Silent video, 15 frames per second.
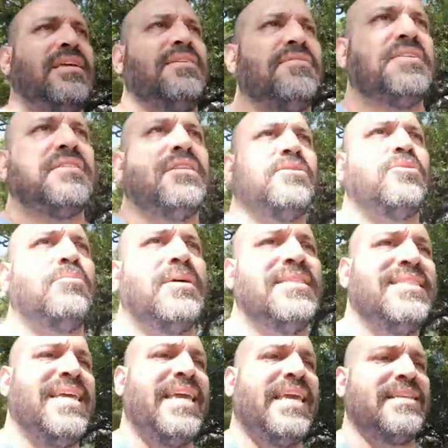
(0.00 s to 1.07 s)
if it's a little
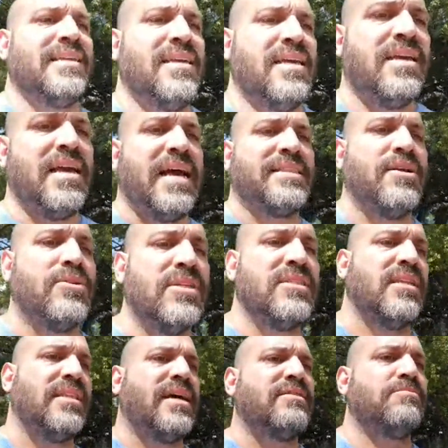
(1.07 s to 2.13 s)
mundane. I
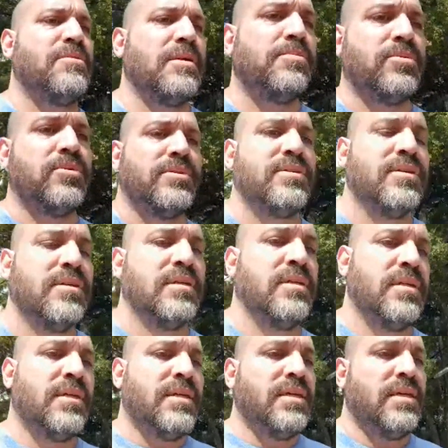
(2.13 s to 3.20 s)
notice a lot of people,
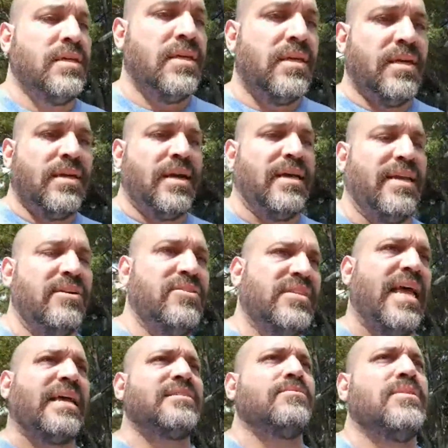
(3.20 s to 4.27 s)
I hear
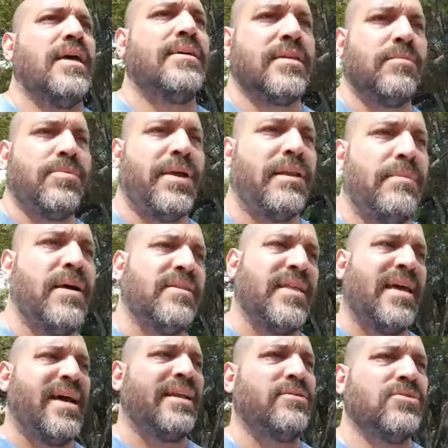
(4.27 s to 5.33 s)
Zach sometimes complain about
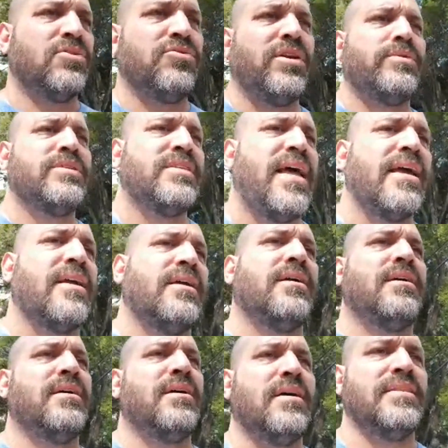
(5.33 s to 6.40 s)
that. I don't agree with Zach
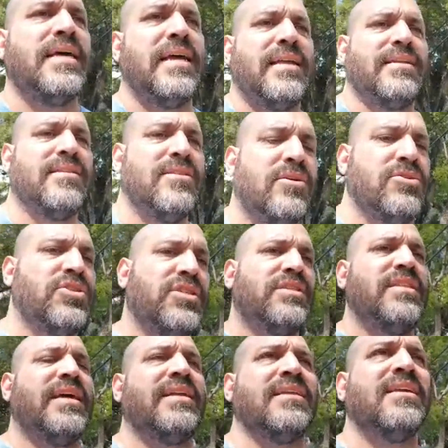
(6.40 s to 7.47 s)
on that
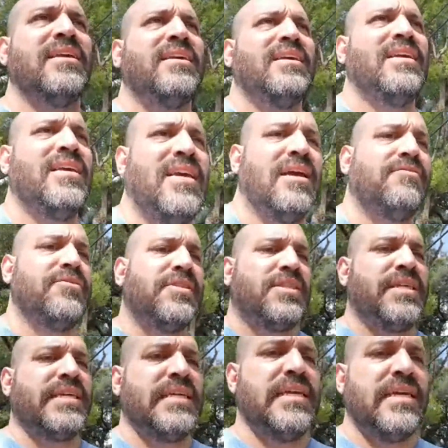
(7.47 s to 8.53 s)
notion that
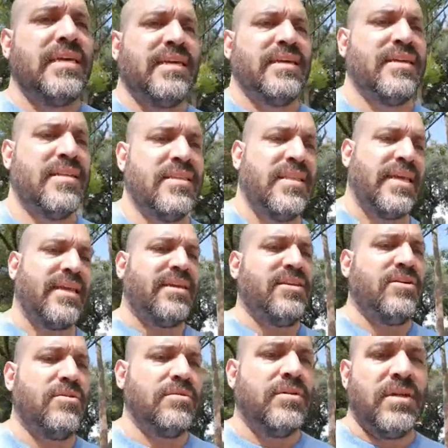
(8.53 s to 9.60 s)
everything, I
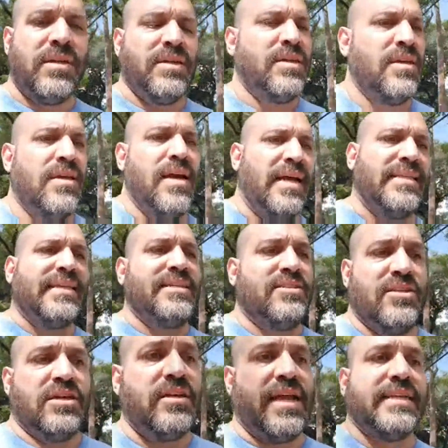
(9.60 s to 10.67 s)
think it's
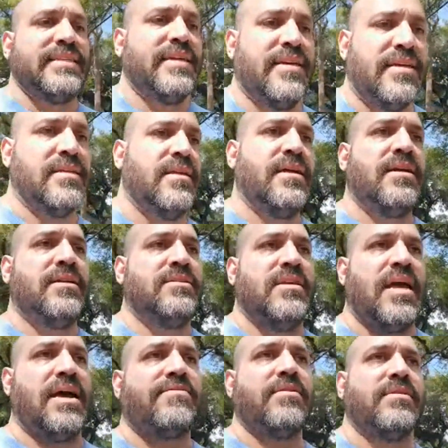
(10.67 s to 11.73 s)
a good idea to
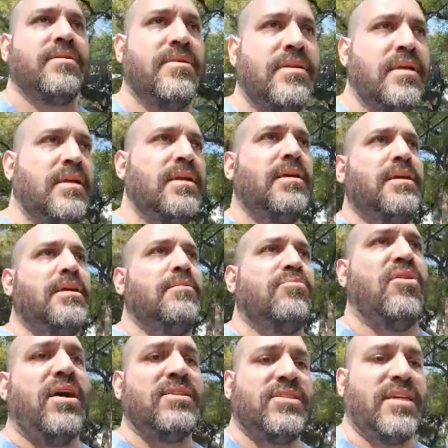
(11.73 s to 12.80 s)
have a
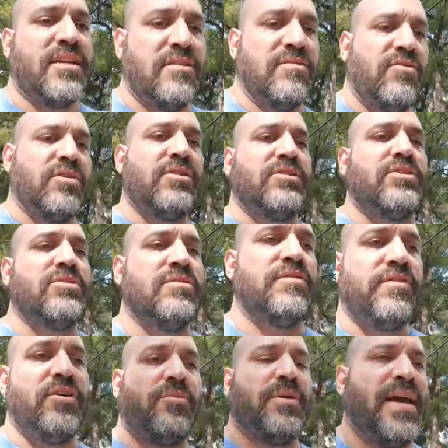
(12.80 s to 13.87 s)
project converted into a
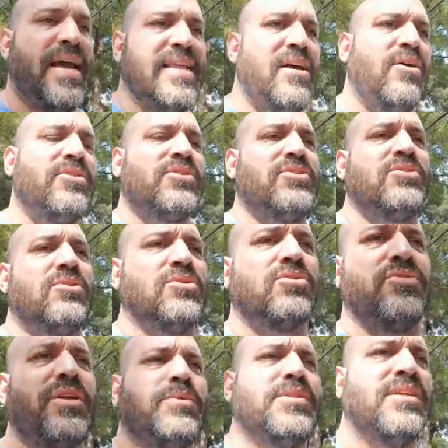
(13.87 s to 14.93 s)
film. I also don't
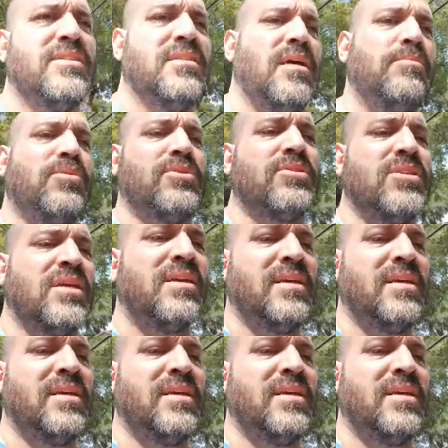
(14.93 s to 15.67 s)
agree with his numbers.